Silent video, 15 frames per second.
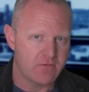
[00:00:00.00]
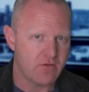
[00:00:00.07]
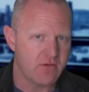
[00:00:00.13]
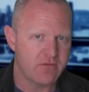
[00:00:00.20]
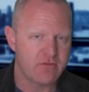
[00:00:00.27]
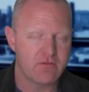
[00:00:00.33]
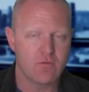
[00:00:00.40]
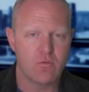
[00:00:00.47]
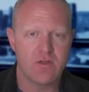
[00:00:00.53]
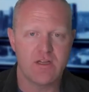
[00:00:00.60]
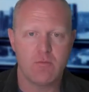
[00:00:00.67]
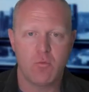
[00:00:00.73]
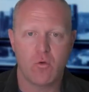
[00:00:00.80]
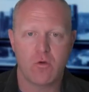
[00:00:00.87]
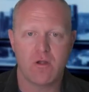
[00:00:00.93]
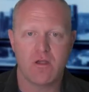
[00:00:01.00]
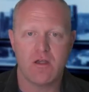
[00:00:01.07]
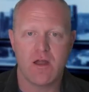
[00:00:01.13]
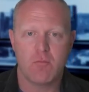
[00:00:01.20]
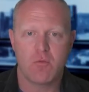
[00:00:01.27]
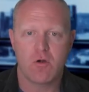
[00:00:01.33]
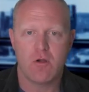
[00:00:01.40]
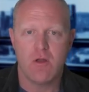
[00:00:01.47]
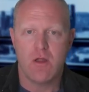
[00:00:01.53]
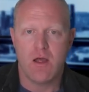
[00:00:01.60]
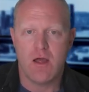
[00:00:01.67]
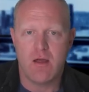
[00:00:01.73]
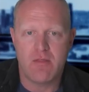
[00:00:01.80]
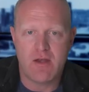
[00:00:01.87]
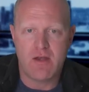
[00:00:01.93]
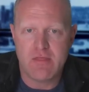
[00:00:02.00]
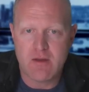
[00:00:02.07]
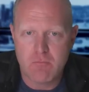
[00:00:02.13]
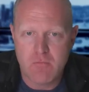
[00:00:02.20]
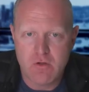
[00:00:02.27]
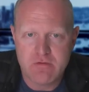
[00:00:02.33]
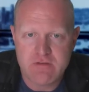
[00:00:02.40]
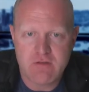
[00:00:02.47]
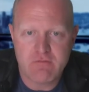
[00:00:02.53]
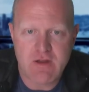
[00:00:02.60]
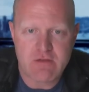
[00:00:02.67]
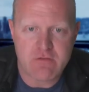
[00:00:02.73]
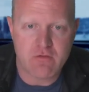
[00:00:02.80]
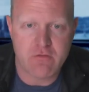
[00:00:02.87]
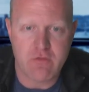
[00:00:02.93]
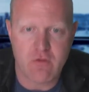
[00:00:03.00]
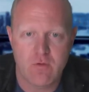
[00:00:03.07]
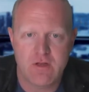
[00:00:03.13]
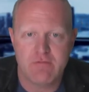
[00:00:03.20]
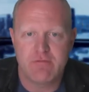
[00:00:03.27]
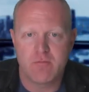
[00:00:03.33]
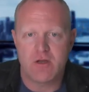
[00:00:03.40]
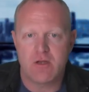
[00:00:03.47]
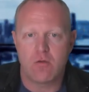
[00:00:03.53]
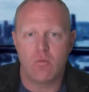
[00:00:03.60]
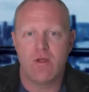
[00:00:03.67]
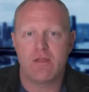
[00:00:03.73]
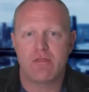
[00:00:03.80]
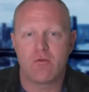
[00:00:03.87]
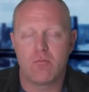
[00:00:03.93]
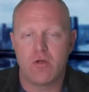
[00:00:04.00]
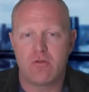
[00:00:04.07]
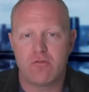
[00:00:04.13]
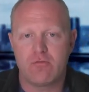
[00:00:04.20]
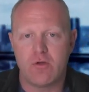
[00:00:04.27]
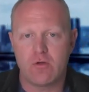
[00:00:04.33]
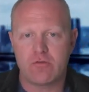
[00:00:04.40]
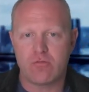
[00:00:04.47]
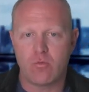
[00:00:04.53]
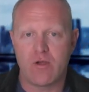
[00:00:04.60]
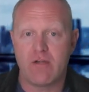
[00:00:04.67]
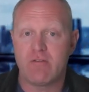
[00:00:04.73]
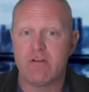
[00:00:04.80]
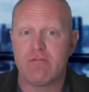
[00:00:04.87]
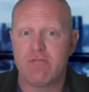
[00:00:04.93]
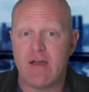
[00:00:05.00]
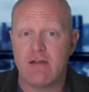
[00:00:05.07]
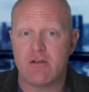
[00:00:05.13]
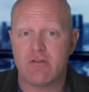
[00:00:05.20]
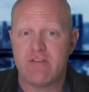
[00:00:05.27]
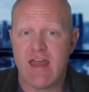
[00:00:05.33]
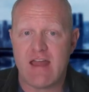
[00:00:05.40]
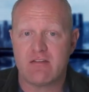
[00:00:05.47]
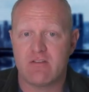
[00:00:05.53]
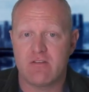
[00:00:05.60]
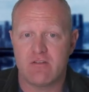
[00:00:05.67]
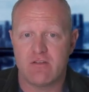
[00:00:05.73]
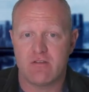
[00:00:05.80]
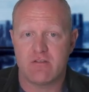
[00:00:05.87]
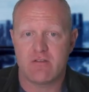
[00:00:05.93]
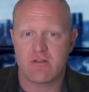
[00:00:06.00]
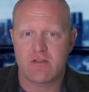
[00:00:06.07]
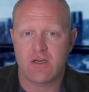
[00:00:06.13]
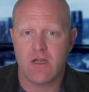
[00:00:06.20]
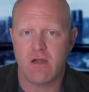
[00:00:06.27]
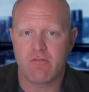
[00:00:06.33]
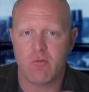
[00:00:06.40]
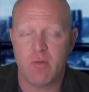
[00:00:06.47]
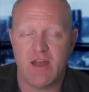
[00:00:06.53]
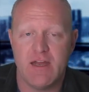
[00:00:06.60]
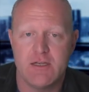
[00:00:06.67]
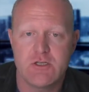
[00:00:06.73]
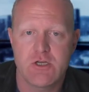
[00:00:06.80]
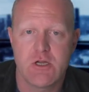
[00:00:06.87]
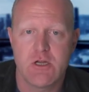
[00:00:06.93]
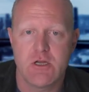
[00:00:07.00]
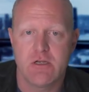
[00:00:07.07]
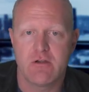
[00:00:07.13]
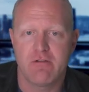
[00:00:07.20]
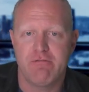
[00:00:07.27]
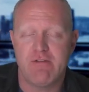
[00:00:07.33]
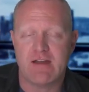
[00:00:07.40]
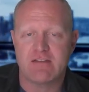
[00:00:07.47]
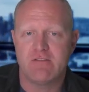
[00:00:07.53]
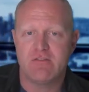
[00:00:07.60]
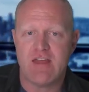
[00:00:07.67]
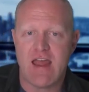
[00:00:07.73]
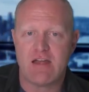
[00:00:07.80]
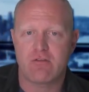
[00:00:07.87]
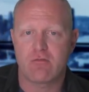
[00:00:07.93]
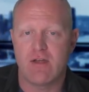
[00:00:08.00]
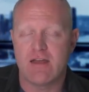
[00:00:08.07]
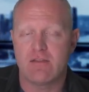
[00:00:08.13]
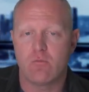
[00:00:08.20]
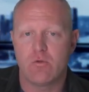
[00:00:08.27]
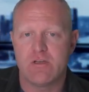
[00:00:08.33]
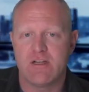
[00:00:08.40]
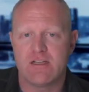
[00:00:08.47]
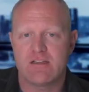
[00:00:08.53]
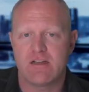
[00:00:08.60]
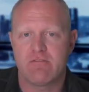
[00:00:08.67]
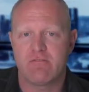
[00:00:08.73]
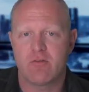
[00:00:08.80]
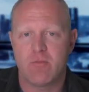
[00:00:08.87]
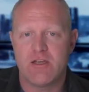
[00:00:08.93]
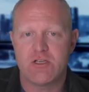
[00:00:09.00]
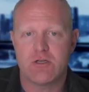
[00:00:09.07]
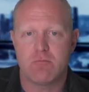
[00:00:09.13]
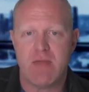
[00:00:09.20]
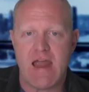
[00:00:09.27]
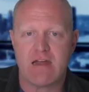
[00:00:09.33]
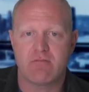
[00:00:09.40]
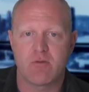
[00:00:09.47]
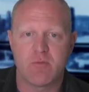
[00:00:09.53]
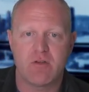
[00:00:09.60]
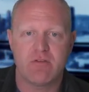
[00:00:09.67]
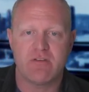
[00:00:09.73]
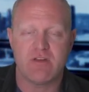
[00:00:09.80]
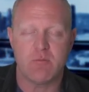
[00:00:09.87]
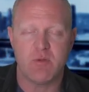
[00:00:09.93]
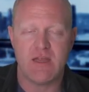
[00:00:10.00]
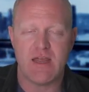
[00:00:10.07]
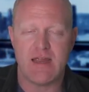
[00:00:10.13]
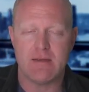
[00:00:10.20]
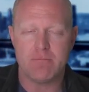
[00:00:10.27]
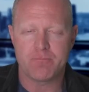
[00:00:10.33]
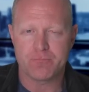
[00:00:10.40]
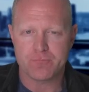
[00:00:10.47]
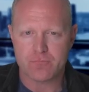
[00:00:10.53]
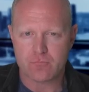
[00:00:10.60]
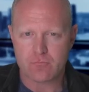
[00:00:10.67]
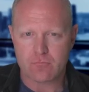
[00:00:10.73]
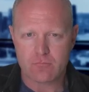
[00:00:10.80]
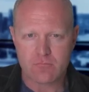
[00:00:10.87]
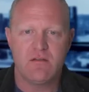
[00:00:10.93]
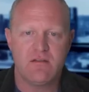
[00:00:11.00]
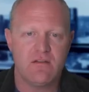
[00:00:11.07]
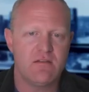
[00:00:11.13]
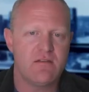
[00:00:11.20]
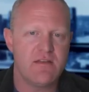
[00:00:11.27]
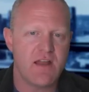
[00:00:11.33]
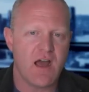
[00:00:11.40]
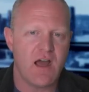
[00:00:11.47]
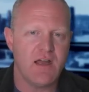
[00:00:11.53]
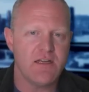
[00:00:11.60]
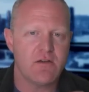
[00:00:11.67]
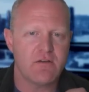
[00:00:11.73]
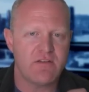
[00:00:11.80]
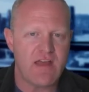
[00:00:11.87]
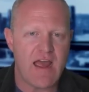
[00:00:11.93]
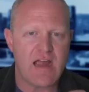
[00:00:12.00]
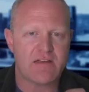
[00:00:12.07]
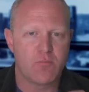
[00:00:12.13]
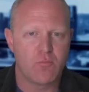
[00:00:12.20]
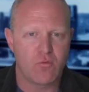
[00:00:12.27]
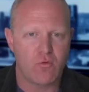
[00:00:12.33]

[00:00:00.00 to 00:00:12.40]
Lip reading: So this is a really important number that I think most investors are really familiar with, or most folks, whenever you file your taxes, this is on the cover page, your effective tax rate, and when you get that information back from your CPA. This is not your tax